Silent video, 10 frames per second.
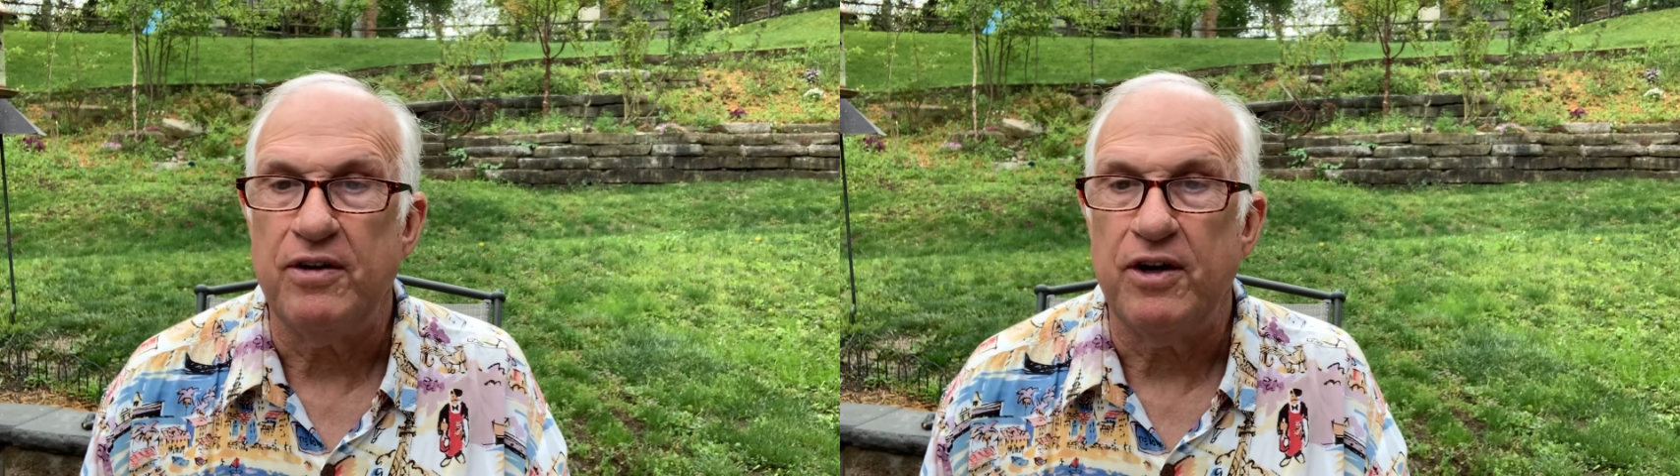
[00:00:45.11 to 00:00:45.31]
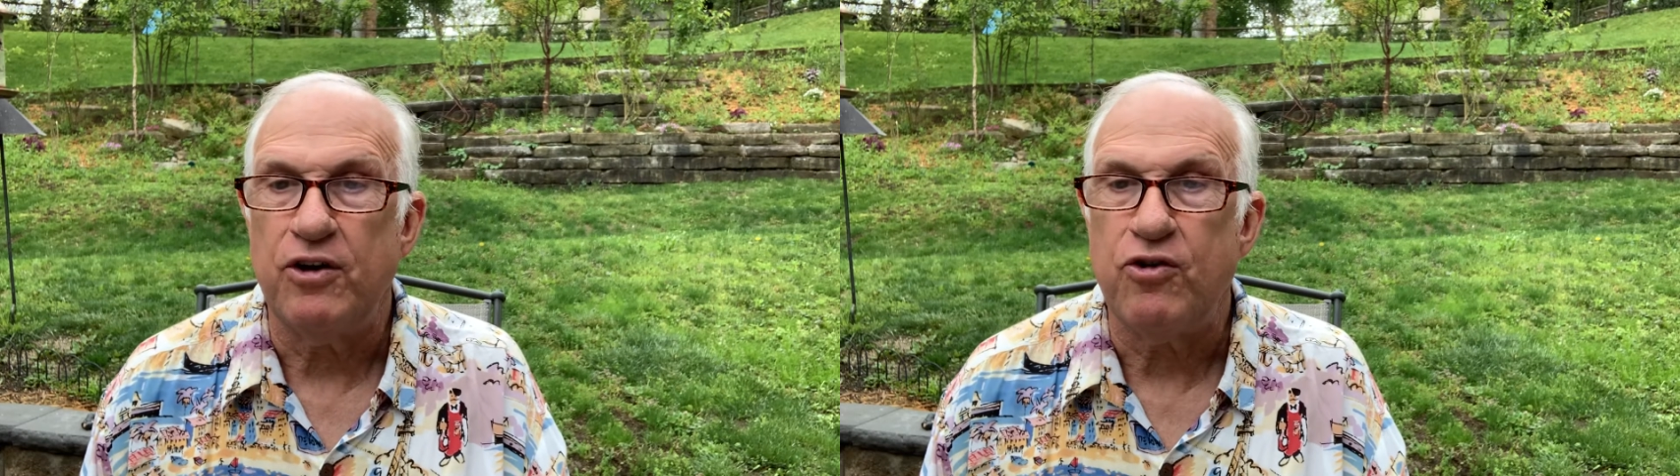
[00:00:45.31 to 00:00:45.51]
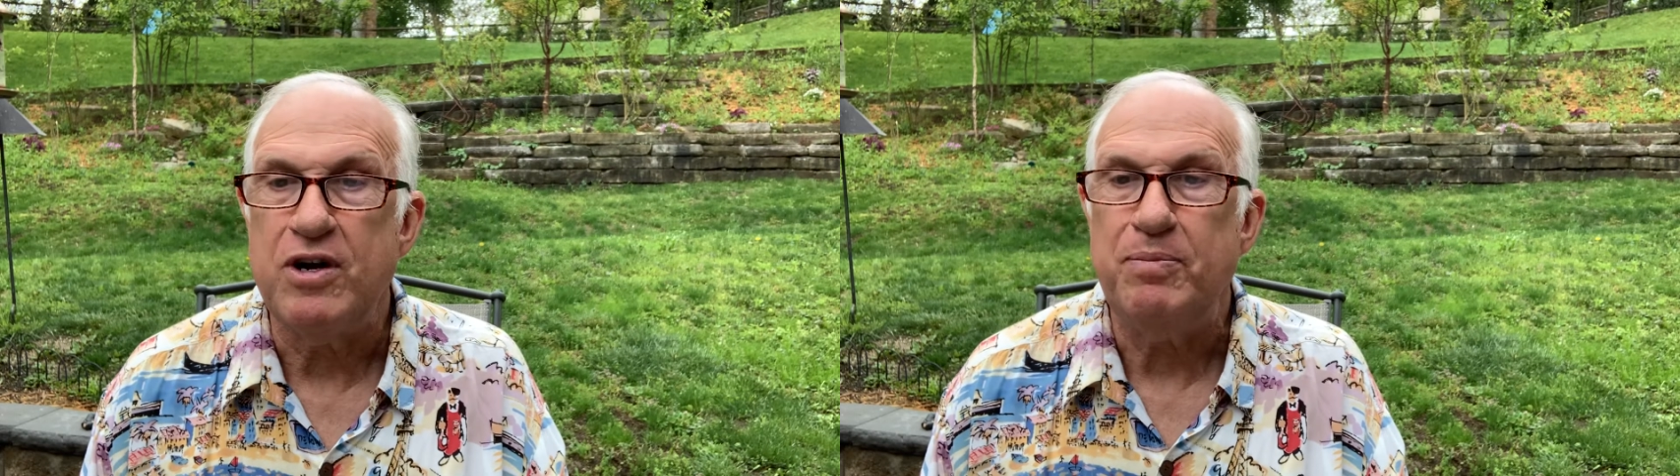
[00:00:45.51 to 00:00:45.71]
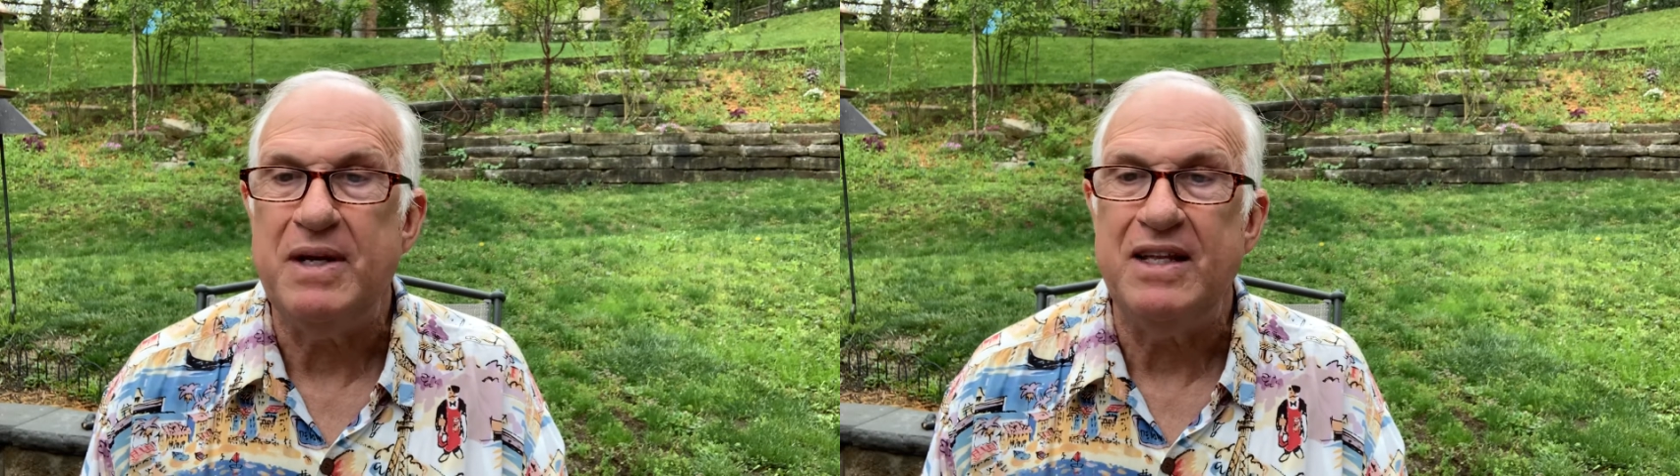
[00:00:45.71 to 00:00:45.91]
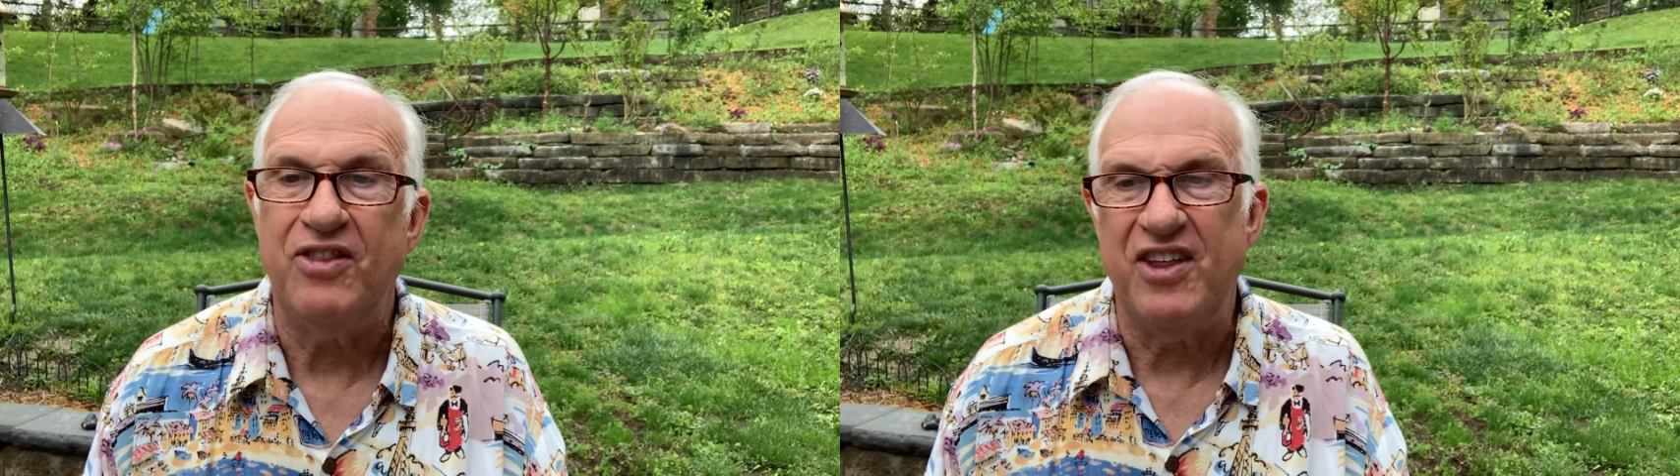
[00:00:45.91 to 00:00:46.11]

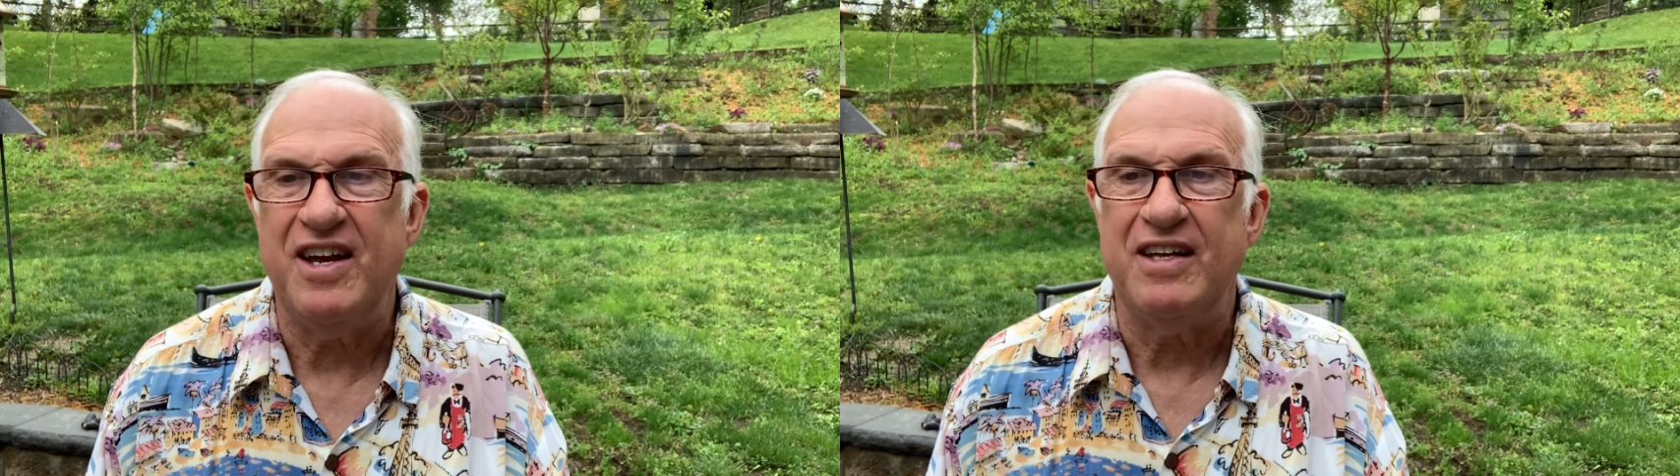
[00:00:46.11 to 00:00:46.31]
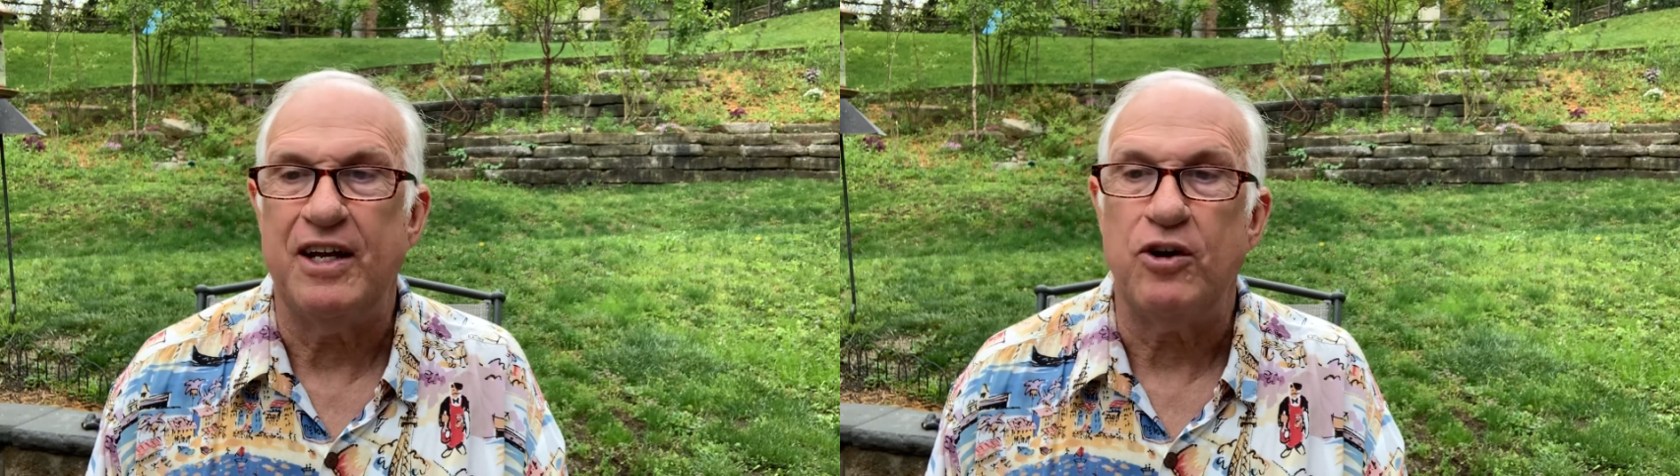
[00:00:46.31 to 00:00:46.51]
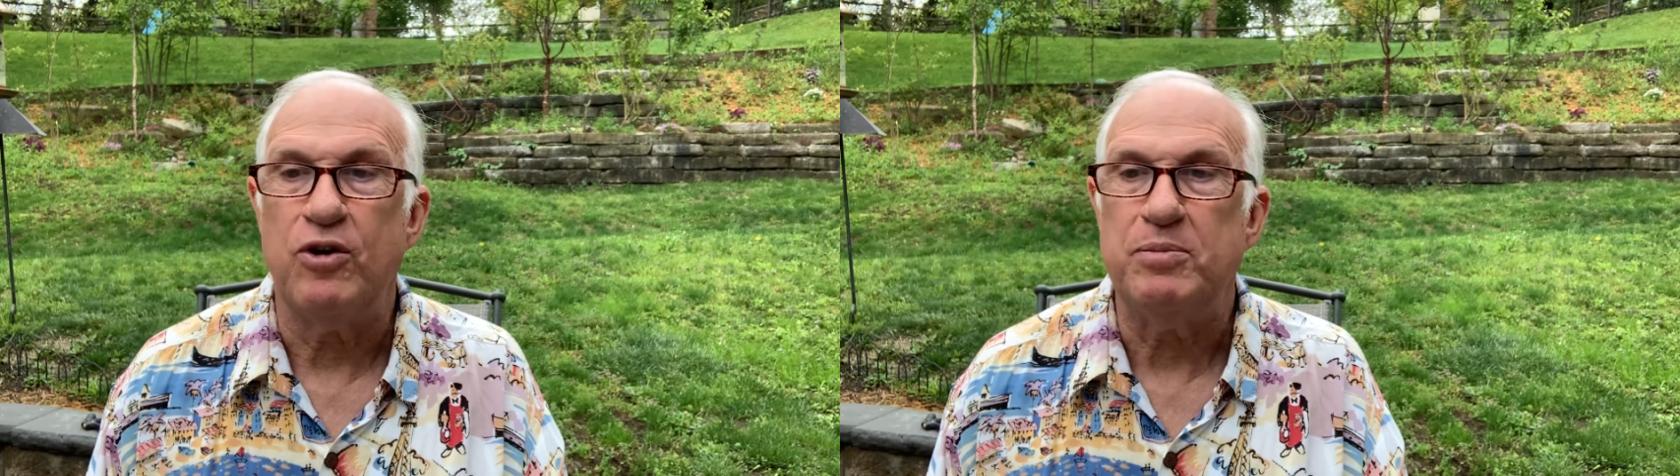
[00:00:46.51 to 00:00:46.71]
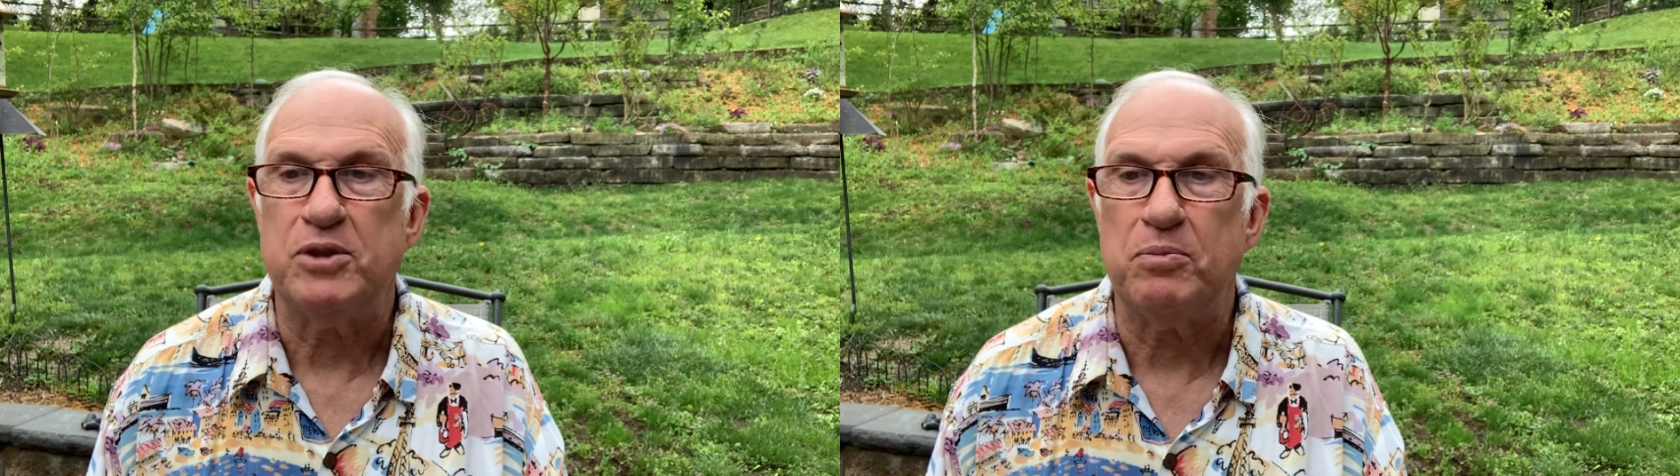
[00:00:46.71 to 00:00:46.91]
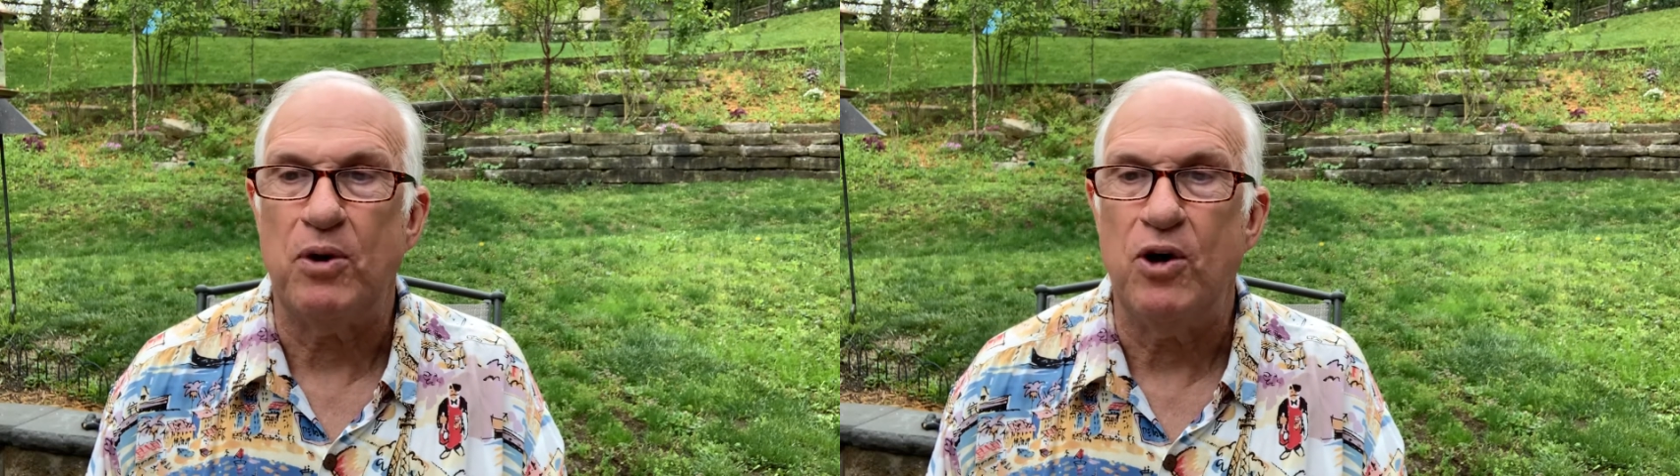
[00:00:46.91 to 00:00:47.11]
creeping thing that creeps
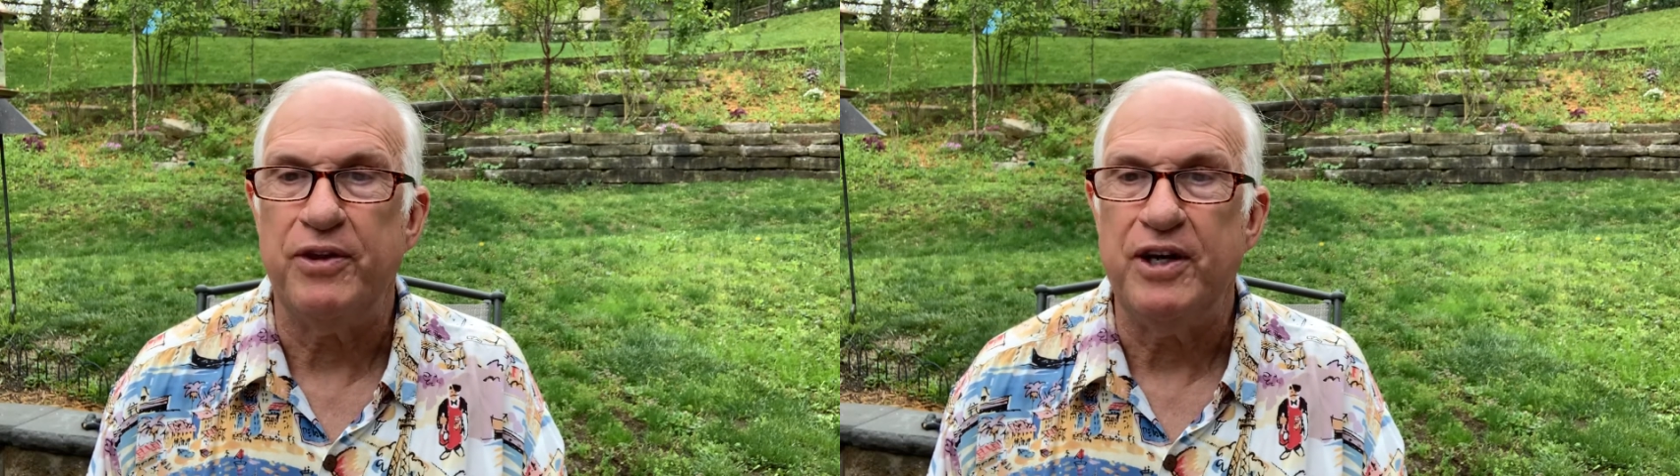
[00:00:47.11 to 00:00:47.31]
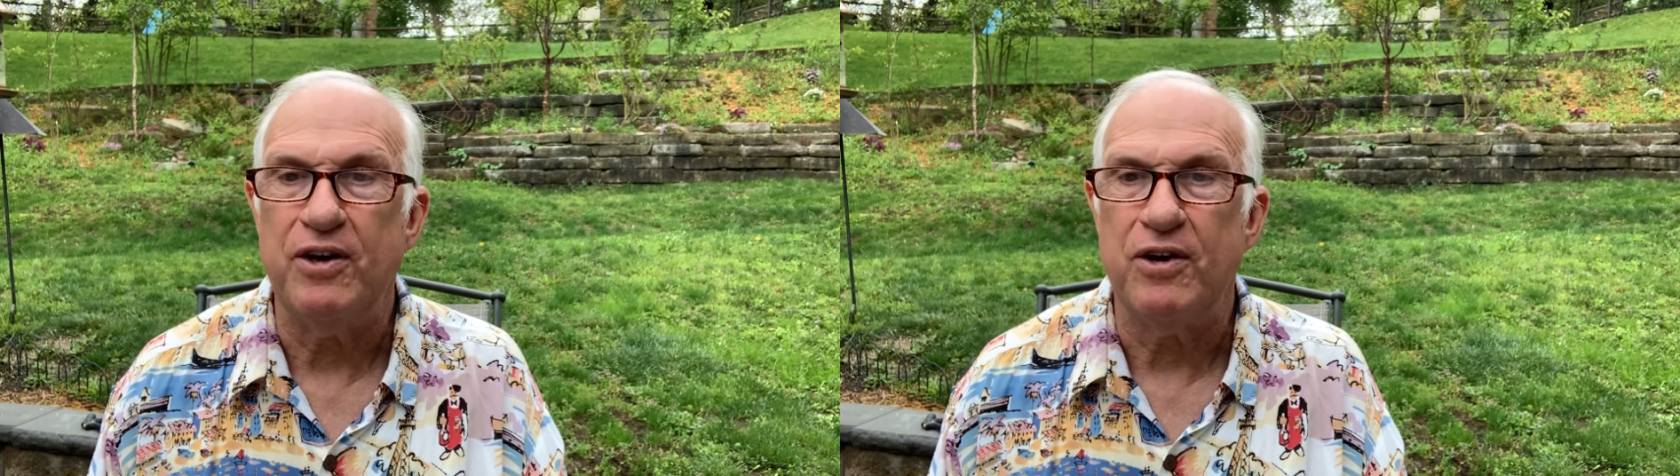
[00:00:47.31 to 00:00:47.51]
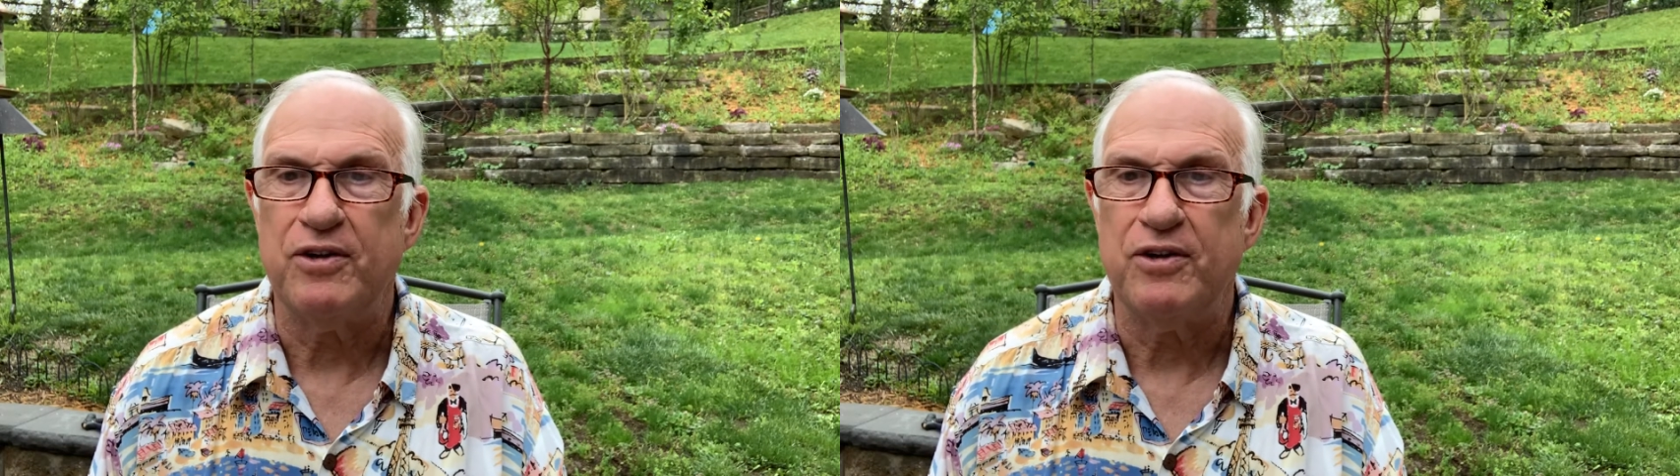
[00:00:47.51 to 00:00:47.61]
upon the earth.